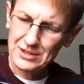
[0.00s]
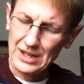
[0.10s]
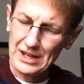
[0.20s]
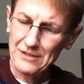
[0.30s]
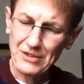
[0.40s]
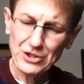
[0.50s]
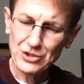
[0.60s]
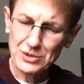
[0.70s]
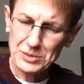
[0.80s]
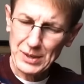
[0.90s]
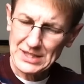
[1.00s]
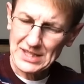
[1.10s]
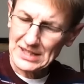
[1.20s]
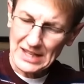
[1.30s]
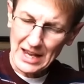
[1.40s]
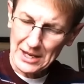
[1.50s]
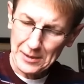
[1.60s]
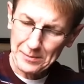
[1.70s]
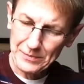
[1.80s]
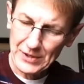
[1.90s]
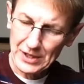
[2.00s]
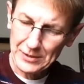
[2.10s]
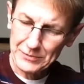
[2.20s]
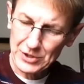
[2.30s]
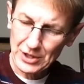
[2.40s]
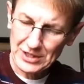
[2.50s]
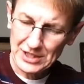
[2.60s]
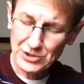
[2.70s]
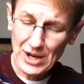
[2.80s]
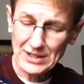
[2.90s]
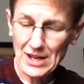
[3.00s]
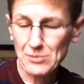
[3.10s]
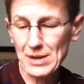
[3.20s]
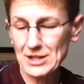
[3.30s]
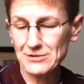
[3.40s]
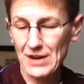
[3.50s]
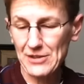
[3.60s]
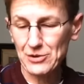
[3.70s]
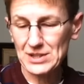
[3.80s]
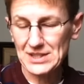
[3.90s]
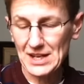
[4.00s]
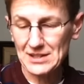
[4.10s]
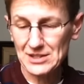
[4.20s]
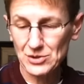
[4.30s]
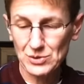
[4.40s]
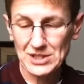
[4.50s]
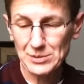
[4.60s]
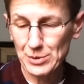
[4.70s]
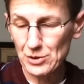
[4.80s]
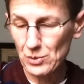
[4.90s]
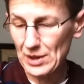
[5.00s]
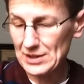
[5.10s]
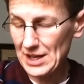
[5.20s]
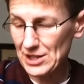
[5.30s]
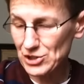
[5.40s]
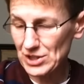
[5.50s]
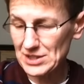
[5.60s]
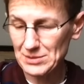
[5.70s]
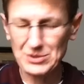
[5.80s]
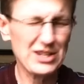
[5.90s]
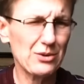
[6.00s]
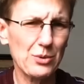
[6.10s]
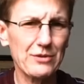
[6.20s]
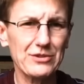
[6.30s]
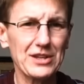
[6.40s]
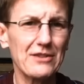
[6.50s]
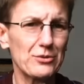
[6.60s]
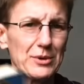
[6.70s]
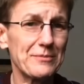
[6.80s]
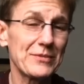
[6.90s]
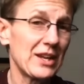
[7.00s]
an adventure in space and time, trying to track down Meg's father, a scientist who disappeared while engaged in some secret work for the government.